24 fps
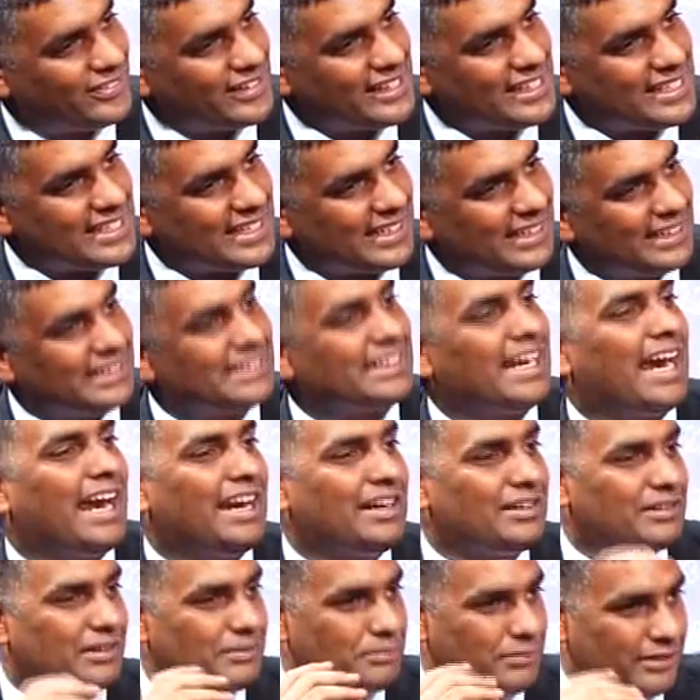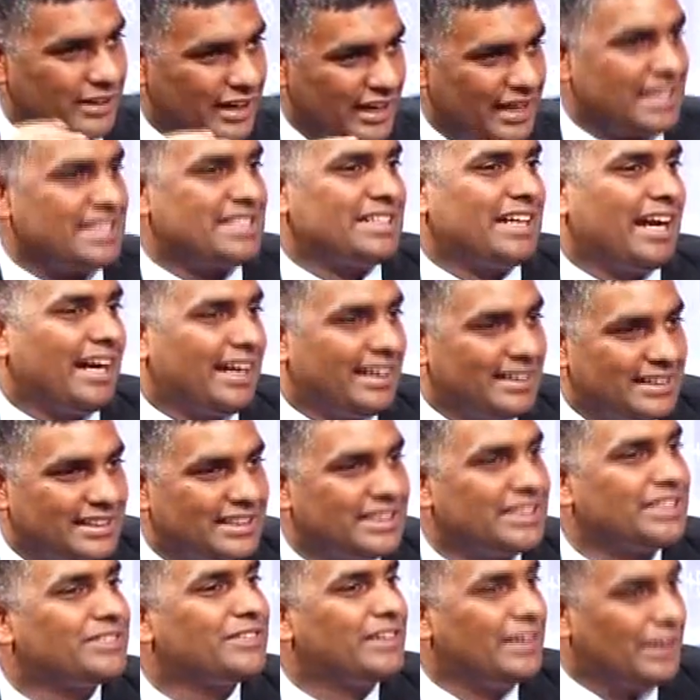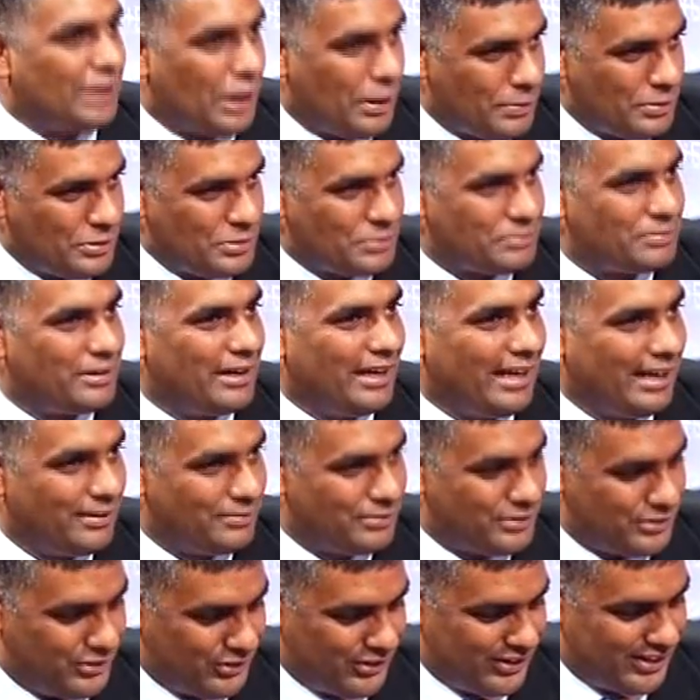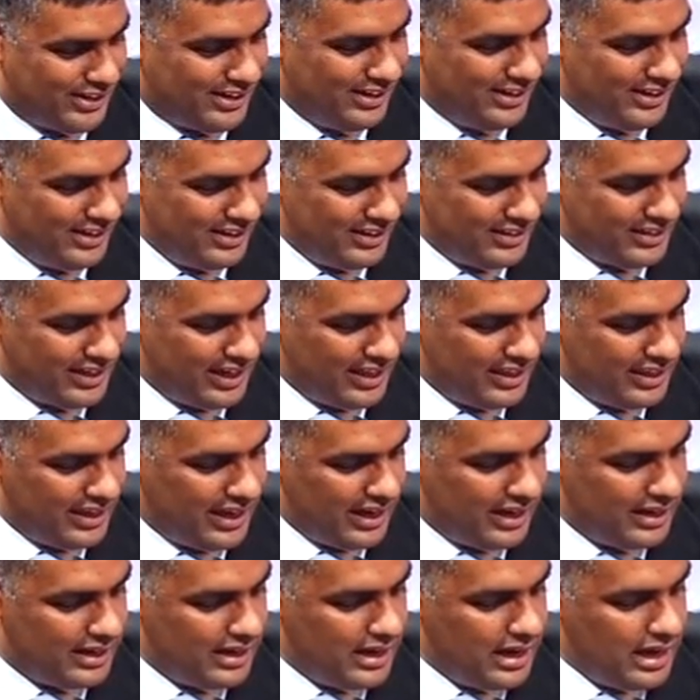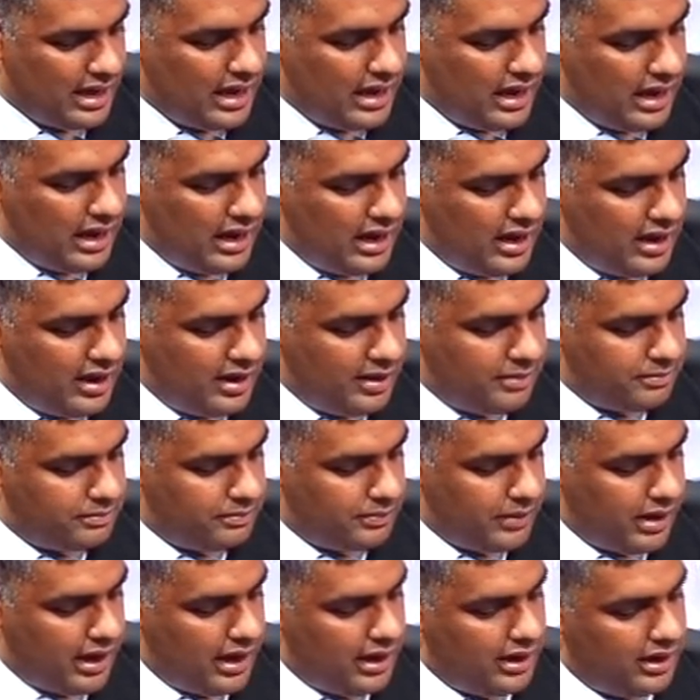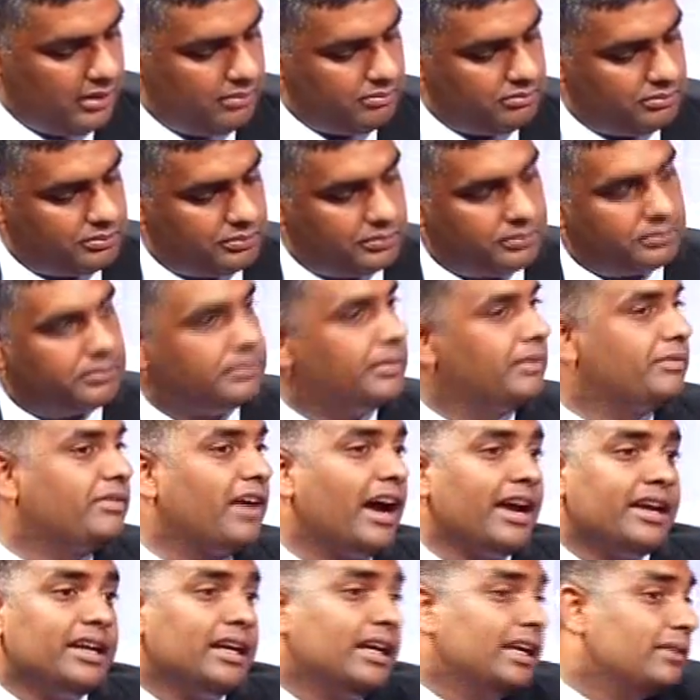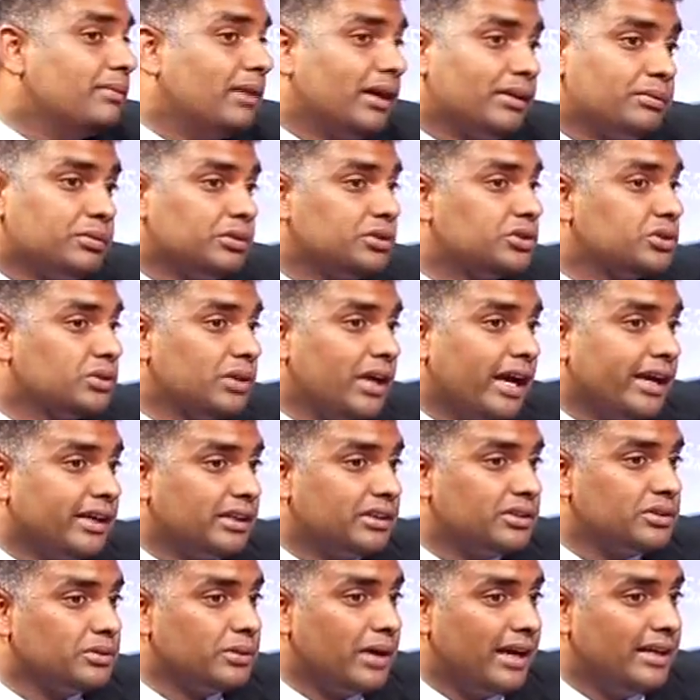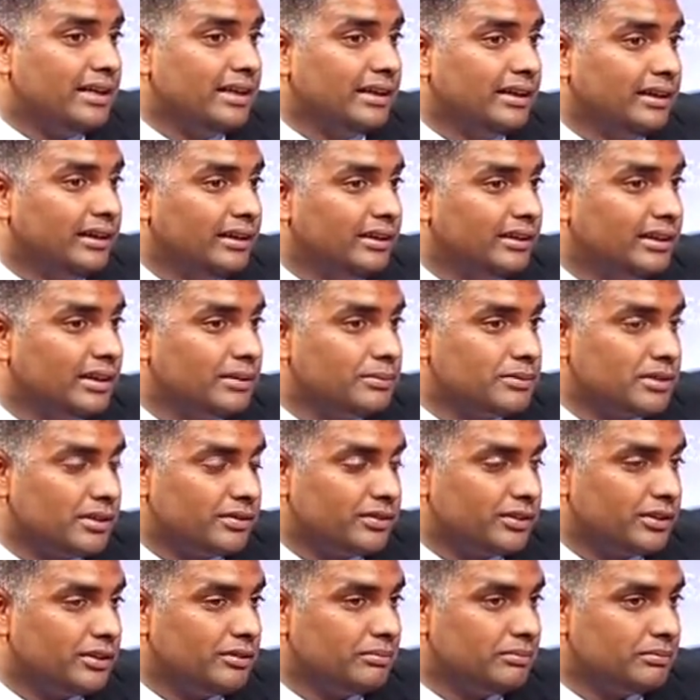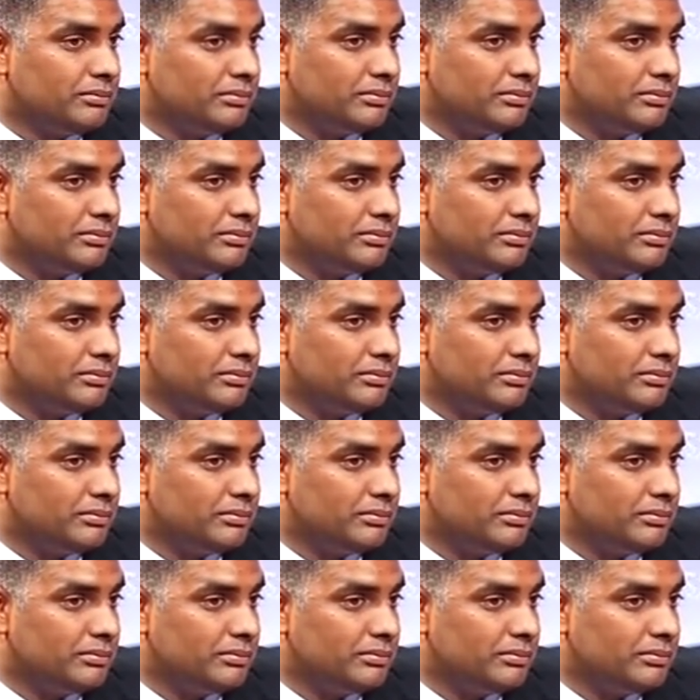research and trading strategies will come into play. I'm sure. So at the end, exactly. Uh, uh, finally, what would you like to add in in well, terms of? Well,